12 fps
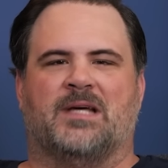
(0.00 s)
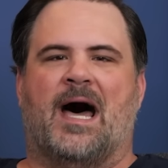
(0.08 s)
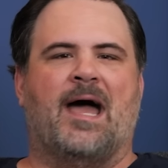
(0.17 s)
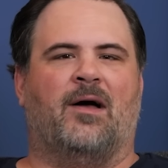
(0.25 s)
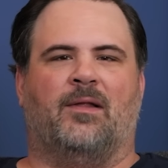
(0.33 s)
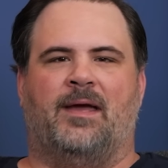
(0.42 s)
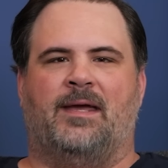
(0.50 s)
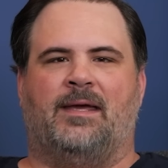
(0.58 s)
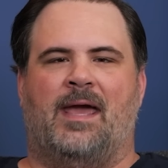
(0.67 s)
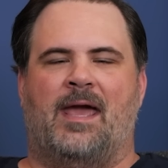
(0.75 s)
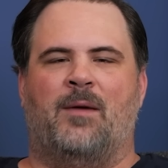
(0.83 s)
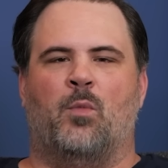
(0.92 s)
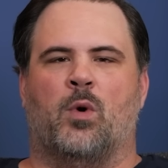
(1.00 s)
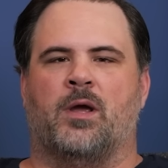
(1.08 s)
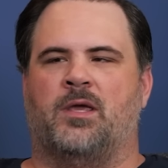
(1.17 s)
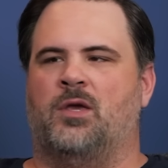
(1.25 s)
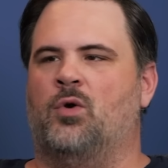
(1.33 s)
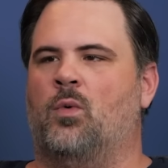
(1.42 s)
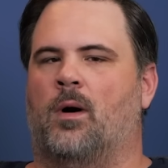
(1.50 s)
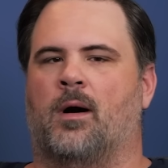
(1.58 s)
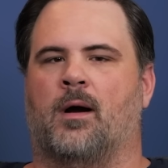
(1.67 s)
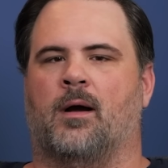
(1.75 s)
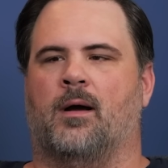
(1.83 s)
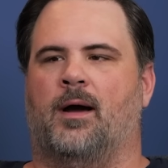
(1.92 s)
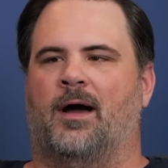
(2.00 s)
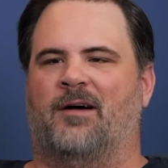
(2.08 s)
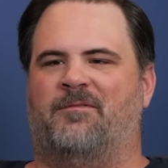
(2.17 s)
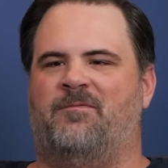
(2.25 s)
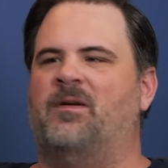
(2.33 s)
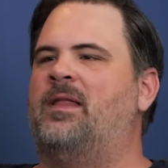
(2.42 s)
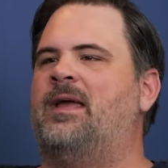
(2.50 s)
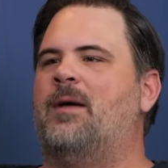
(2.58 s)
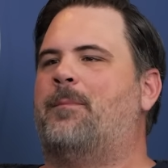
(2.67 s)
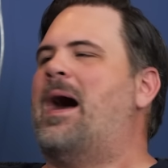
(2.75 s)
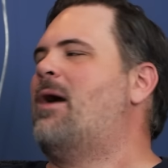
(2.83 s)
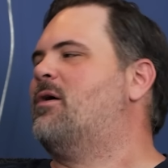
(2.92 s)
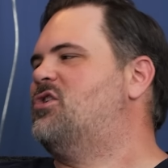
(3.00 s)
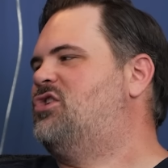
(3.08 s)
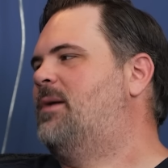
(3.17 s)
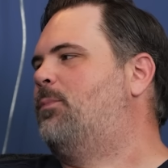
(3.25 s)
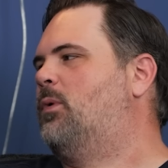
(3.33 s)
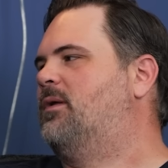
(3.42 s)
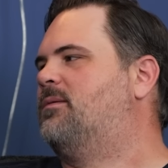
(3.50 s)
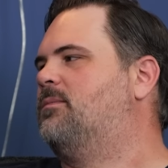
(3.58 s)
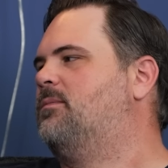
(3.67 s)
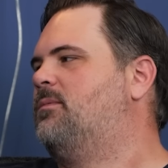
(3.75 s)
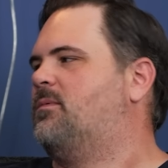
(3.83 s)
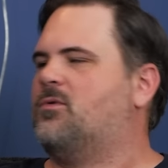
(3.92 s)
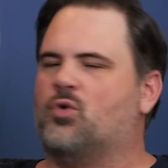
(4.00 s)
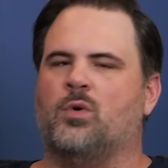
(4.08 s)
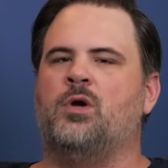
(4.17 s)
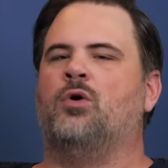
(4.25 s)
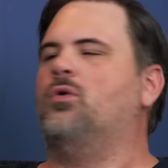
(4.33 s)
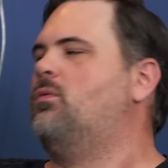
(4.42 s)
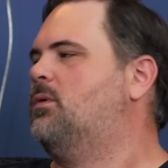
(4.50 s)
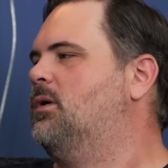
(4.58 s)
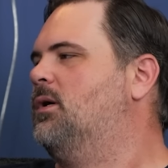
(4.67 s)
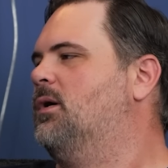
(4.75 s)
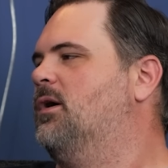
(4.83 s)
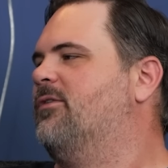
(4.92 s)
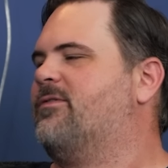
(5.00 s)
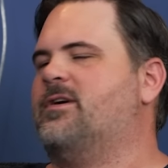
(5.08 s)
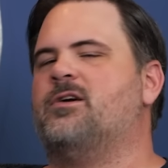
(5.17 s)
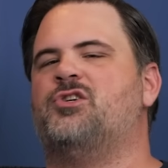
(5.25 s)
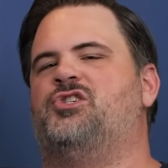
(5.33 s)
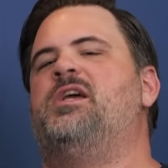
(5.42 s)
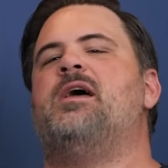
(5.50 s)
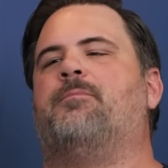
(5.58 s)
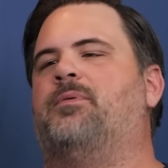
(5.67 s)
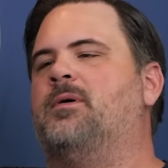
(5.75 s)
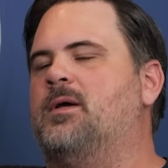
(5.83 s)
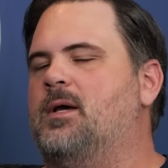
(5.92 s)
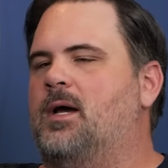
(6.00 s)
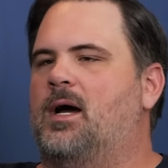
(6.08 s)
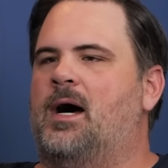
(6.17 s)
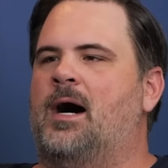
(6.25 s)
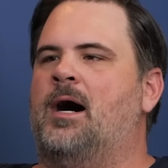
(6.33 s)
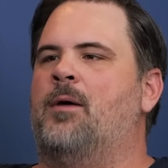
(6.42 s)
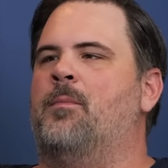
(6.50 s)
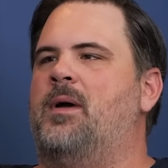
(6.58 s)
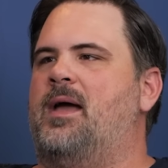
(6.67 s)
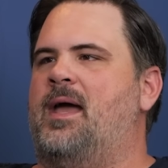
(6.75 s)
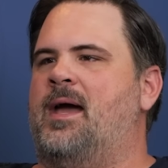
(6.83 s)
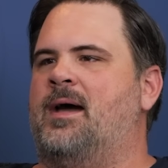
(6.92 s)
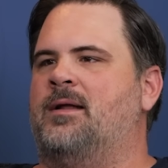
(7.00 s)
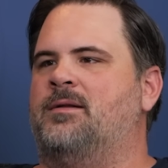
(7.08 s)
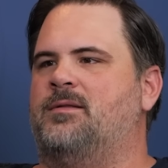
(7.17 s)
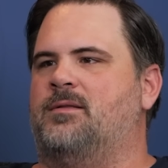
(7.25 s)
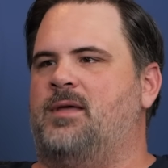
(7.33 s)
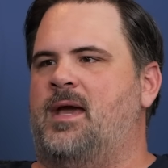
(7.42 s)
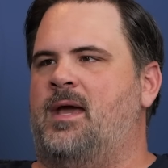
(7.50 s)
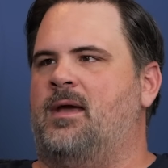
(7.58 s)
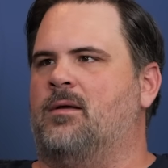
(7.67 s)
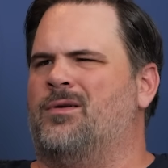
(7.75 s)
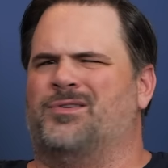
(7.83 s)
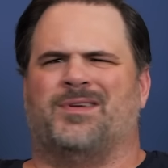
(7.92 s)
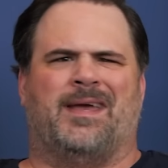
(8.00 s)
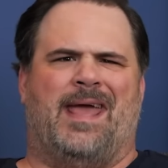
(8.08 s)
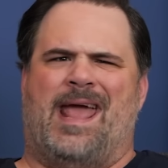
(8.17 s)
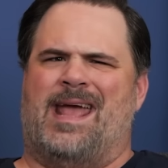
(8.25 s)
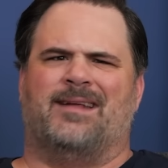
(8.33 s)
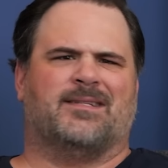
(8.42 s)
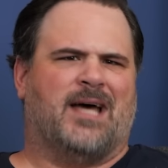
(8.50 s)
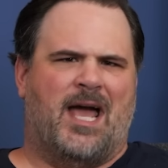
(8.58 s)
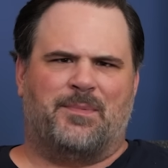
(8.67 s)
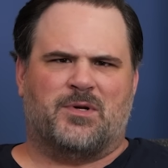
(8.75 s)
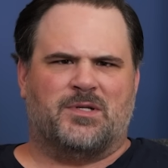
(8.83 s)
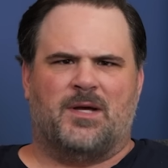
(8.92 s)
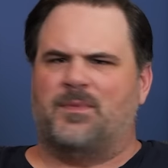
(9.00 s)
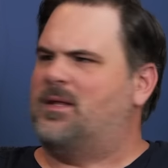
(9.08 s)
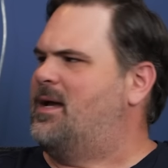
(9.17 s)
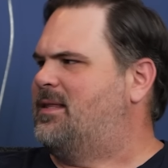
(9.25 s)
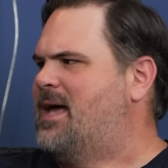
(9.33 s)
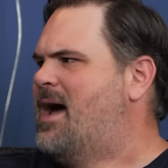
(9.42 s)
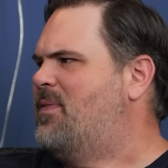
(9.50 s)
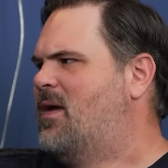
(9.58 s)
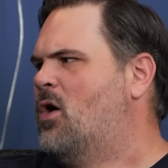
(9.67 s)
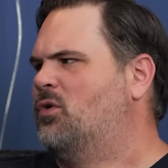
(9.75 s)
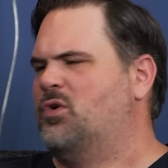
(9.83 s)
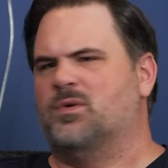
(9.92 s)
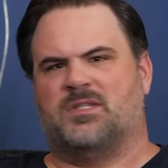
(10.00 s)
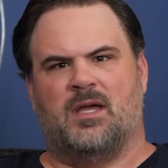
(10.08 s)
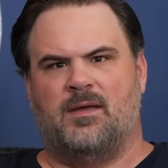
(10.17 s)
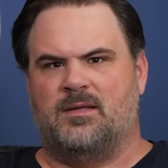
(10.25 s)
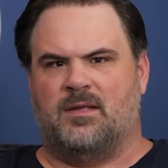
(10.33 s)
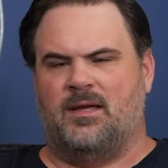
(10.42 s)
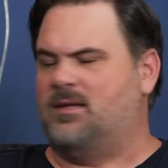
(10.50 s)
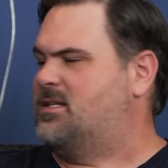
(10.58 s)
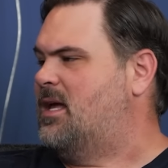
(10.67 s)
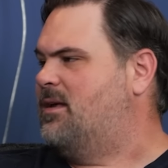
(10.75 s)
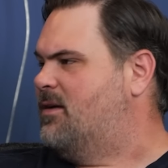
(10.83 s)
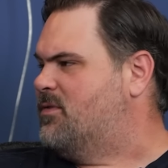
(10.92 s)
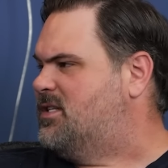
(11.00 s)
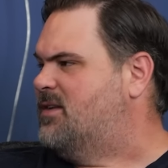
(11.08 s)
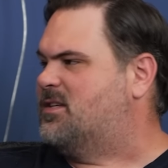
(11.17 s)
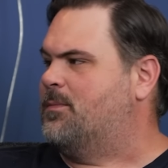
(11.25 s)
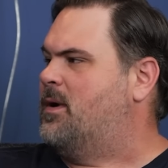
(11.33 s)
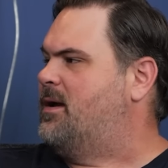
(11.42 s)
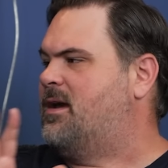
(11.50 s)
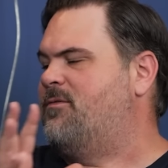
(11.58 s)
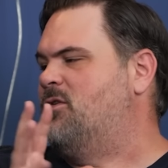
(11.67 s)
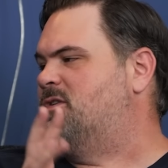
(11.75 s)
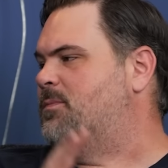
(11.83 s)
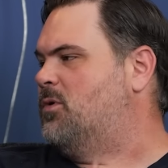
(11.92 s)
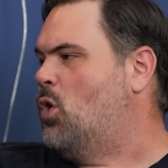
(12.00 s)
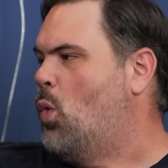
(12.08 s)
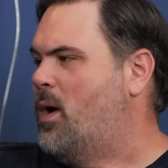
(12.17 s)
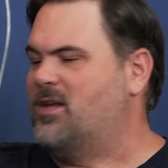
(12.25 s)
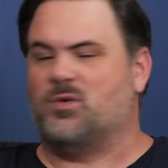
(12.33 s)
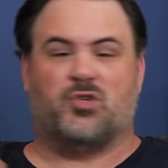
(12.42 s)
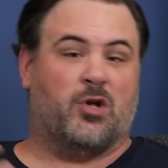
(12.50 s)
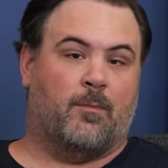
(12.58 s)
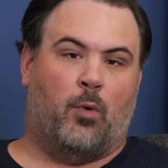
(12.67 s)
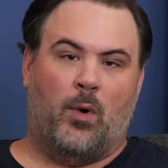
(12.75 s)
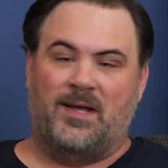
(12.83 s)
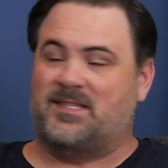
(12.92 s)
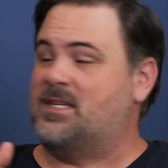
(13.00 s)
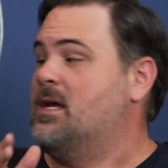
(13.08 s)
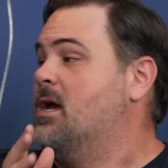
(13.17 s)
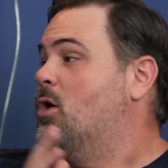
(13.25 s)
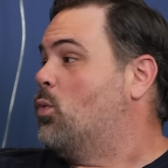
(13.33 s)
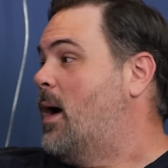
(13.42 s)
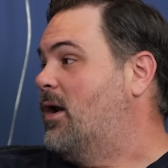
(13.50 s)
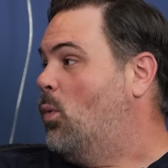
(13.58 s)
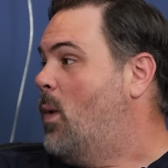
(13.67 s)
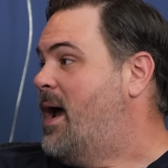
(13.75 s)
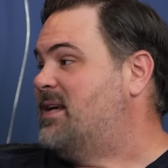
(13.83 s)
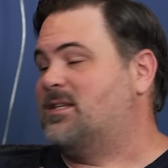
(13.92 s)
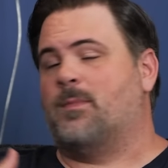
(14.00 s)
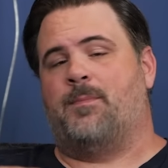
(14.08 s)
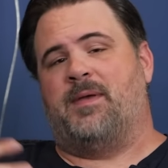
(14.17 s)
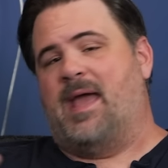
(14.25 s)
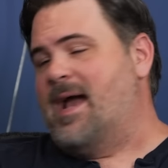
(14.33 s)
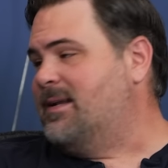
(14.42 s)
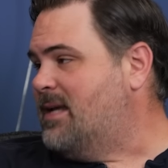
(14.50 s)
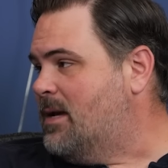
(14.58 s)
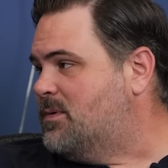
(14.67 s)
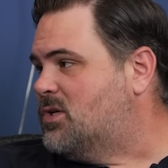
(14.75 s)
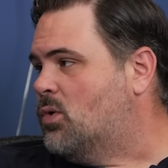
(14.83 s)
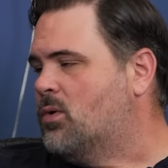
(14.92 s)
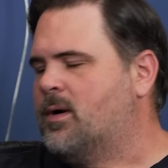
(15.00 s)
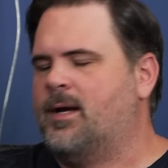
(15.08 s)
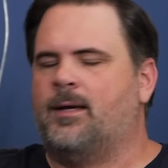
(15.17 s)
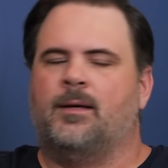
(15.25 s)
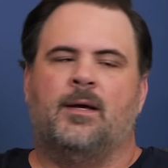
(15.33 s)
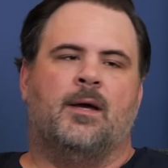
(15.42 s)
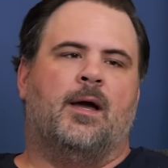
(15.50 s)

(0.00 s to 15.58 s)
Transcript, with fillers: tile laying game where you are uh, filling a pirate ship with crew. Yeah. For your ship. Um, and they there's like eight types or something like yeah. that, and they all do slightly slightly different stuff. Some might give you some coins, which are your points right away. Some might be end game scoring.